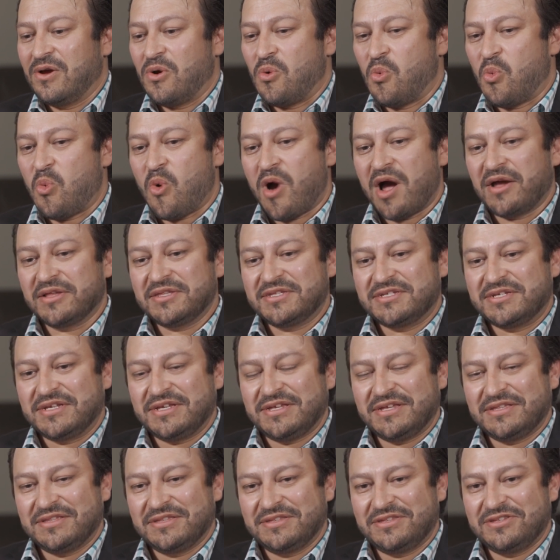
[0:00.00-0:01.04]

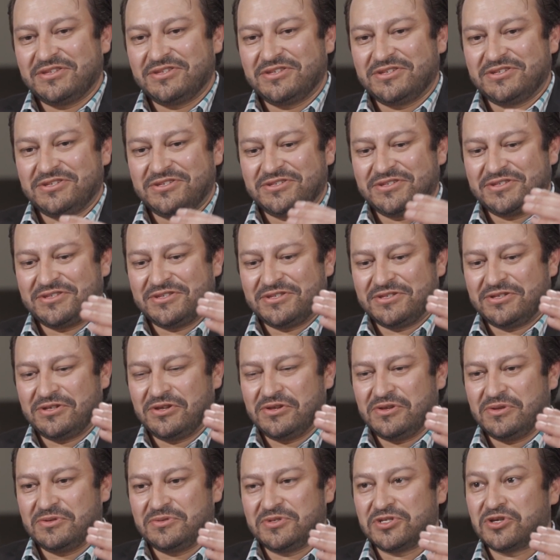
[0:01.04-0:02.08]
wanting
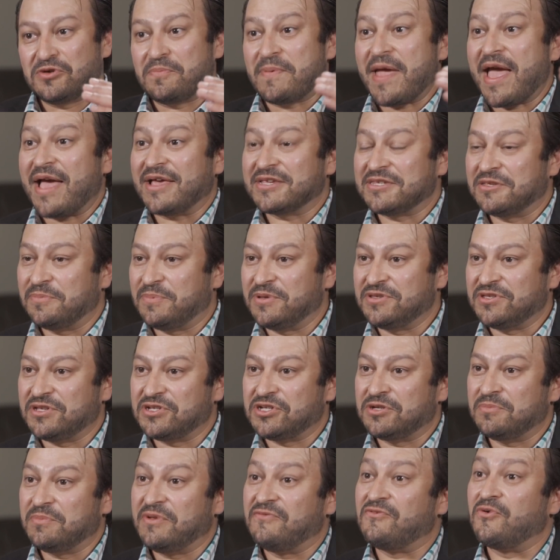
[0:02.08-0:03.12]
to surpass the
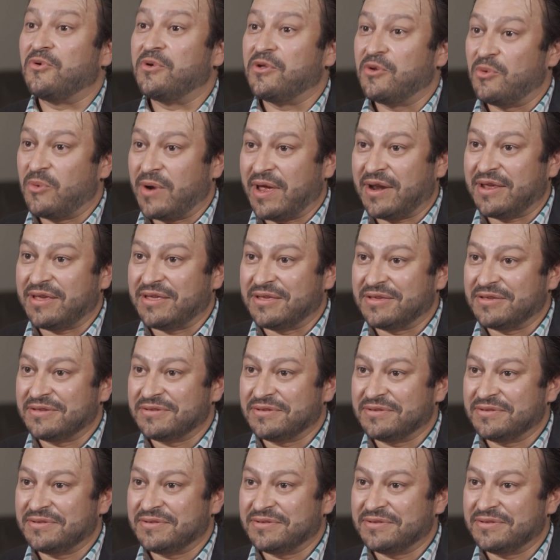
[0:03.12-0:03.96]
position before you're ready.